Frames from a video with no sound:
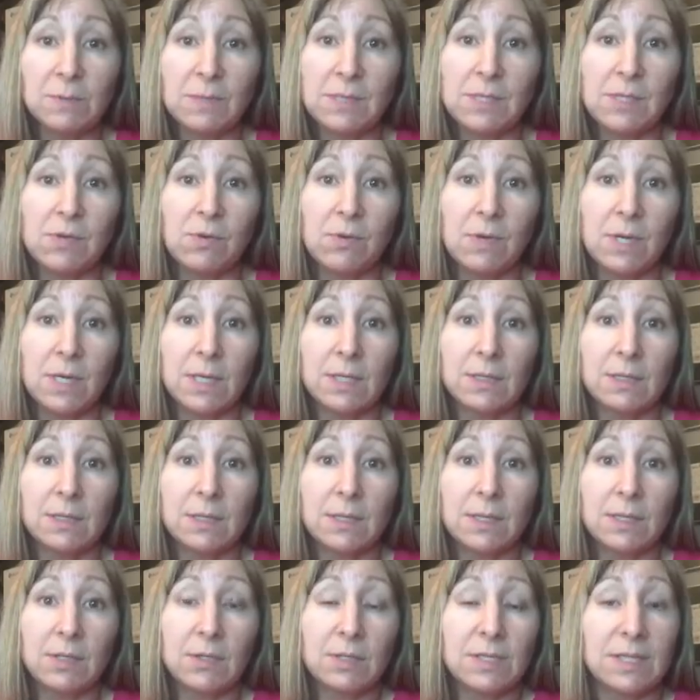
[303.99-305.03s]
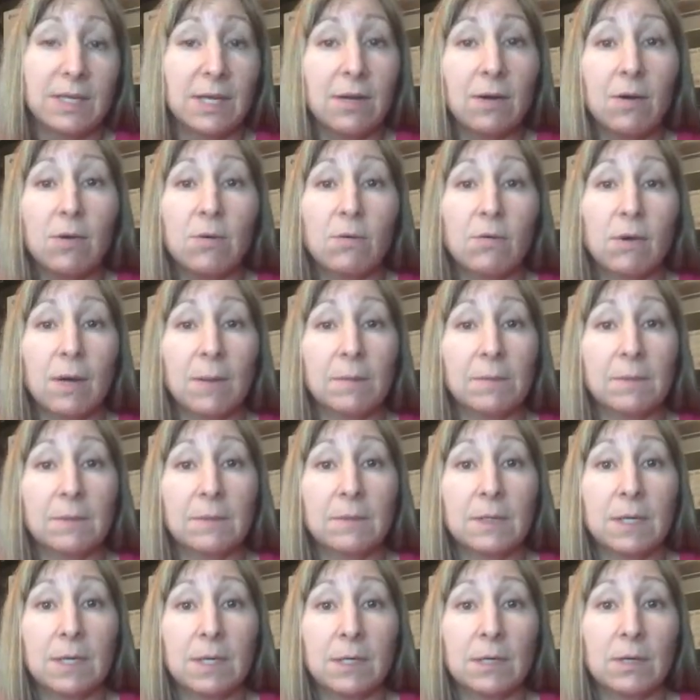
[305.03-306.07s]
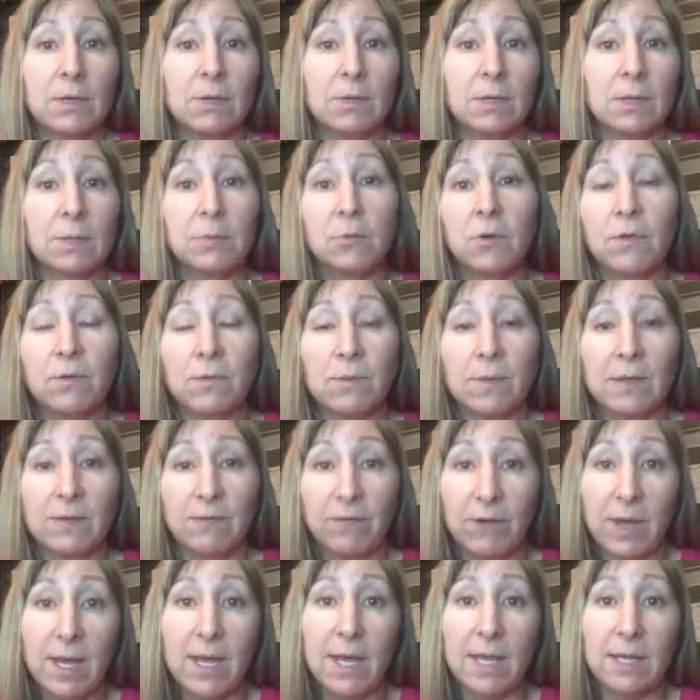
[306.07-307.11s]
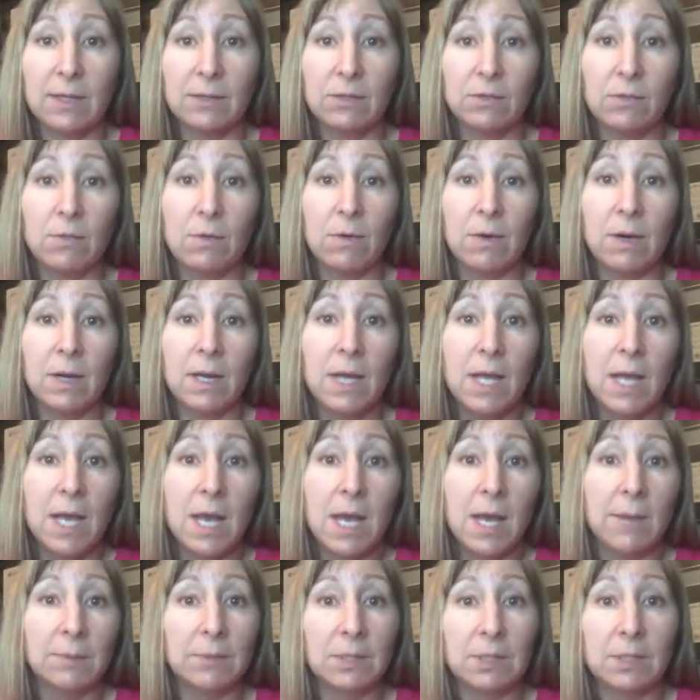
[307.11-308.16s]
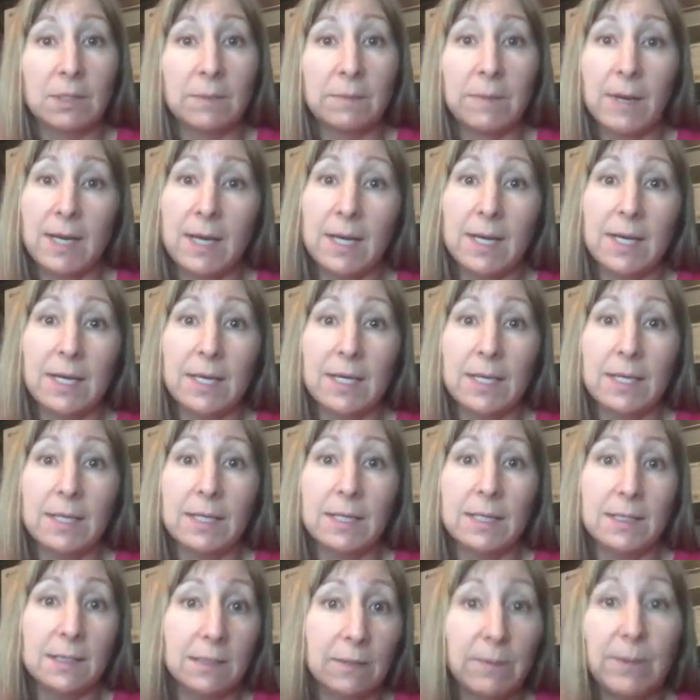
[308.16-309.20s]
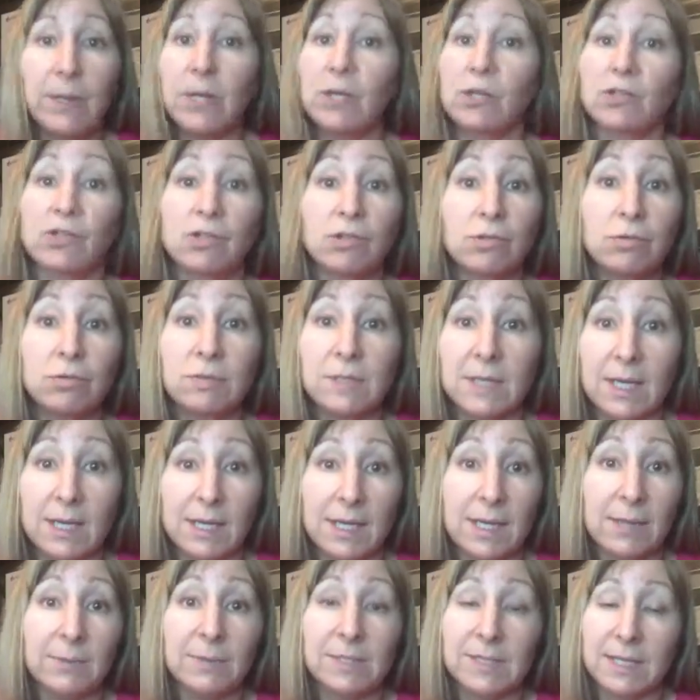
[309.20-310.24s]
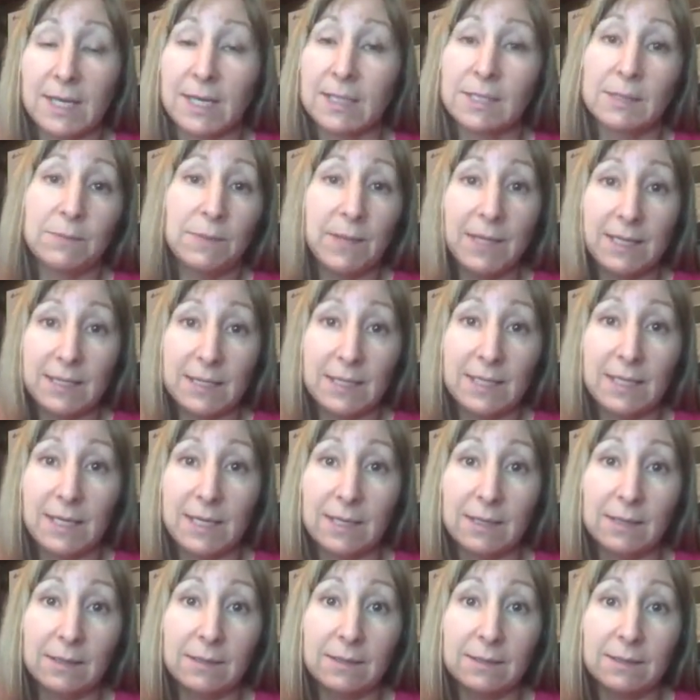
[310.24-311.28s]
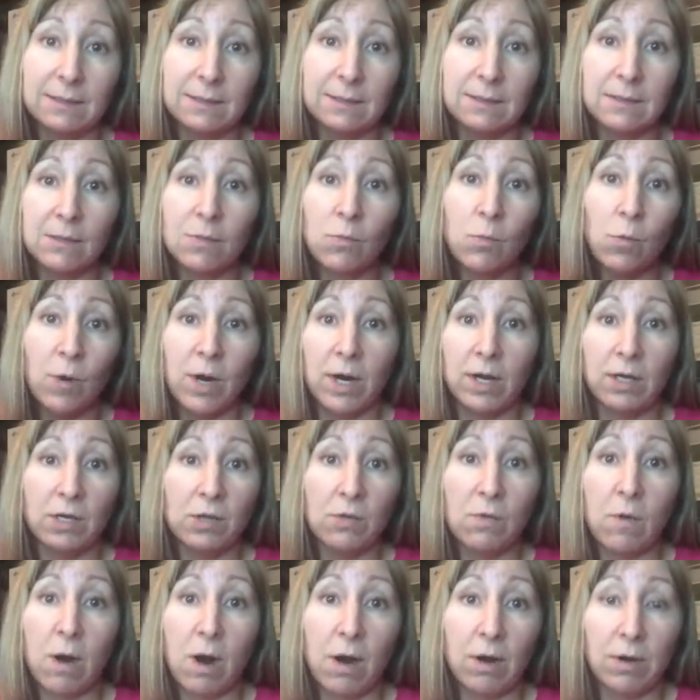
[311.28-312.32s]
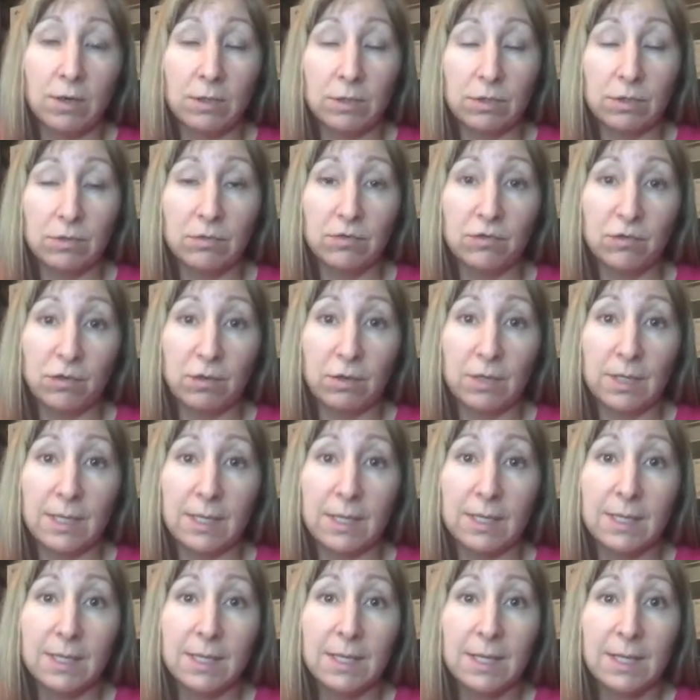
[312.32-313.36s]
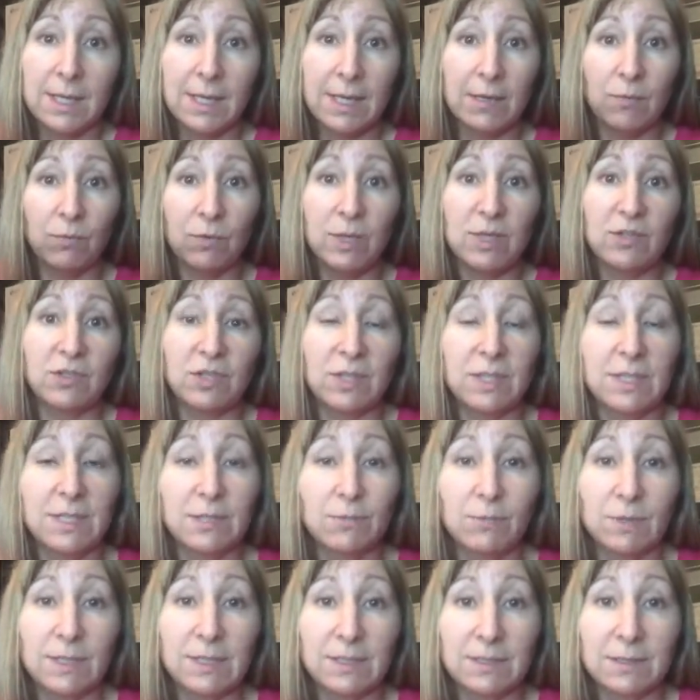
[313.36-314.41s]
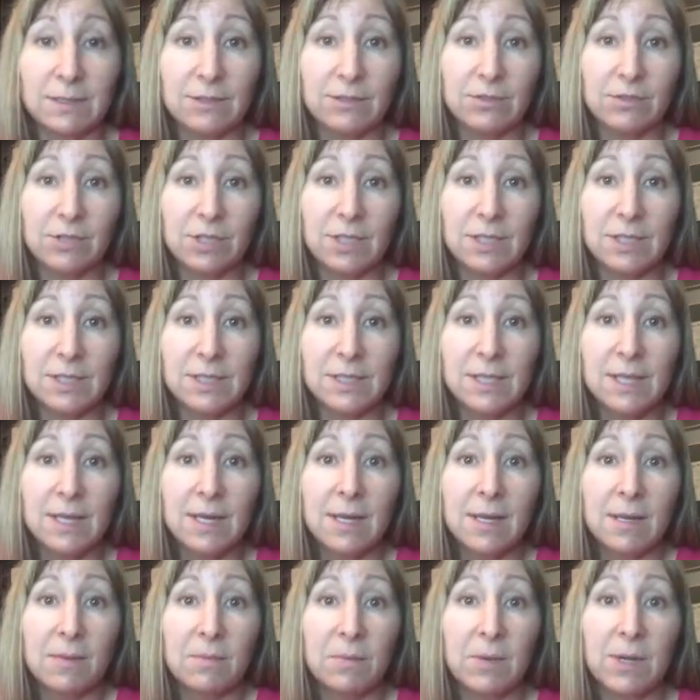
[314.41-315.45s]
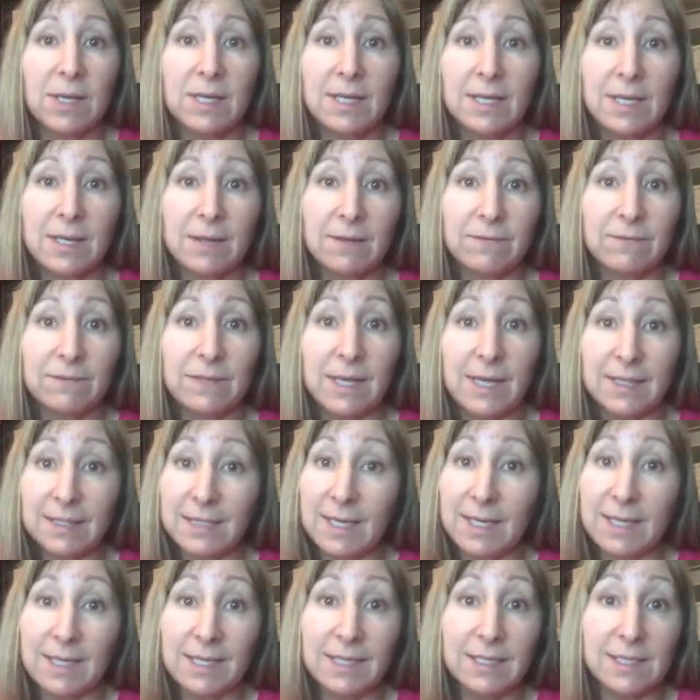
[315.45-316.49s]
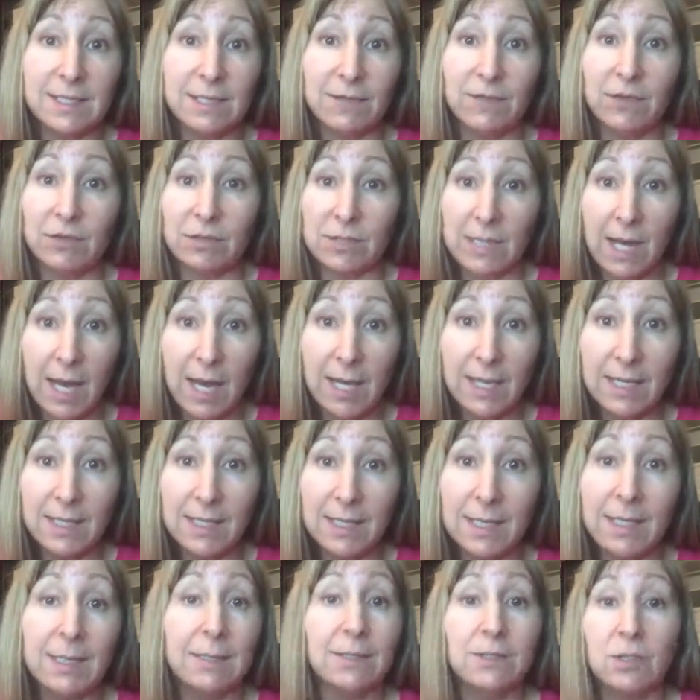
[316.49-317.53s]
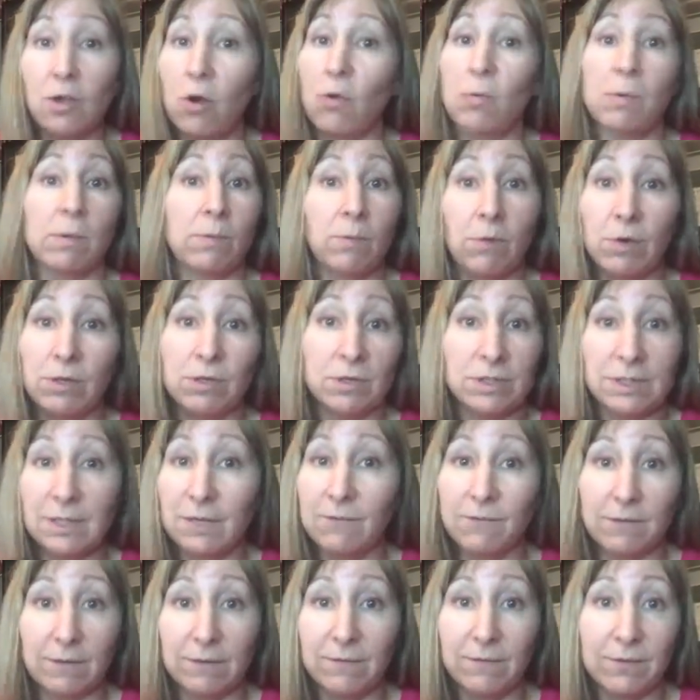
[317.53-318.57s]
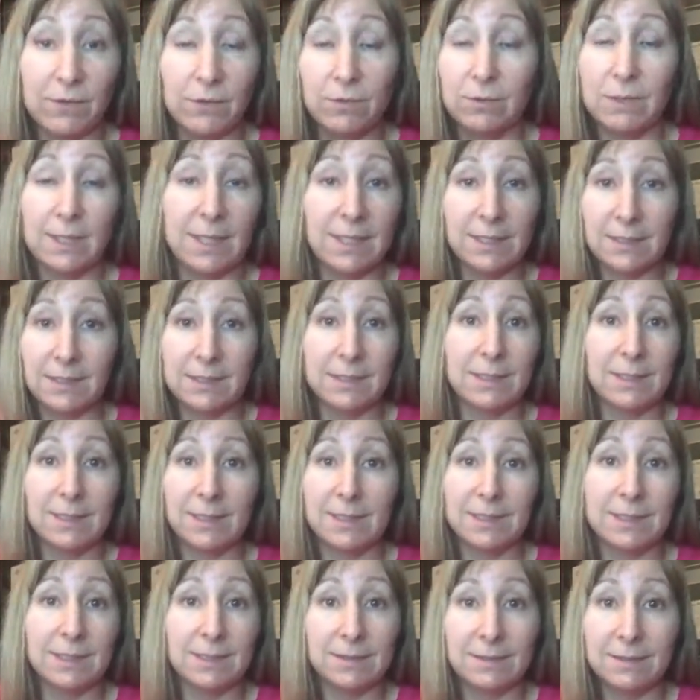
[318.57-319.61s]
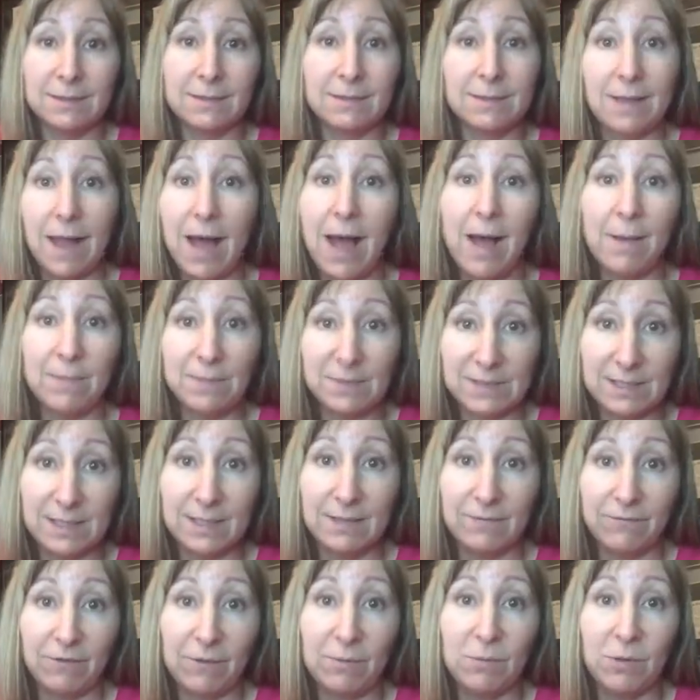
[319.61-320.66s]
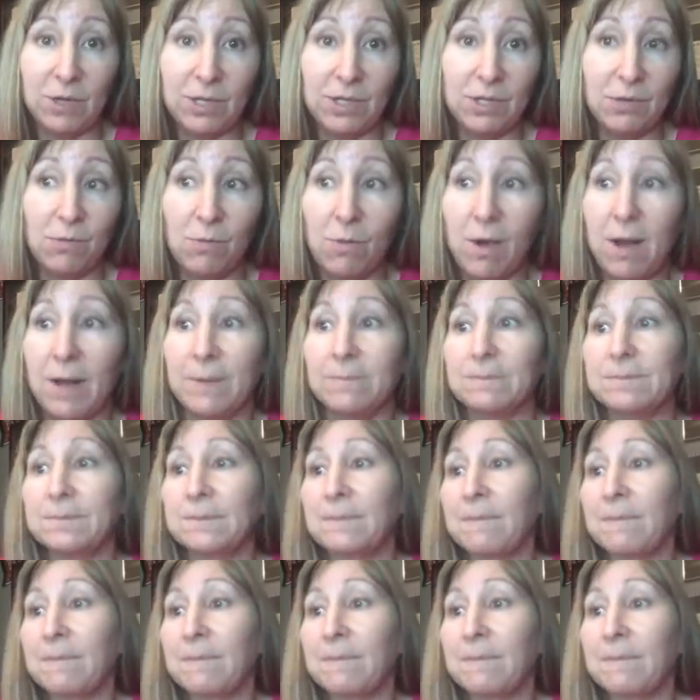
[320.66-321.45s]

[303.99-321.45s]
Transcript: to be doing, you say, oh, I'm going to go to the movie with a friend, or I'm going to buy a pair of shoes on Amazon, depending on where you are in your journey in reaching these resolutions. But if I tell you this, if you're dieting, don't reward yourself with food. That's opposite from what you want.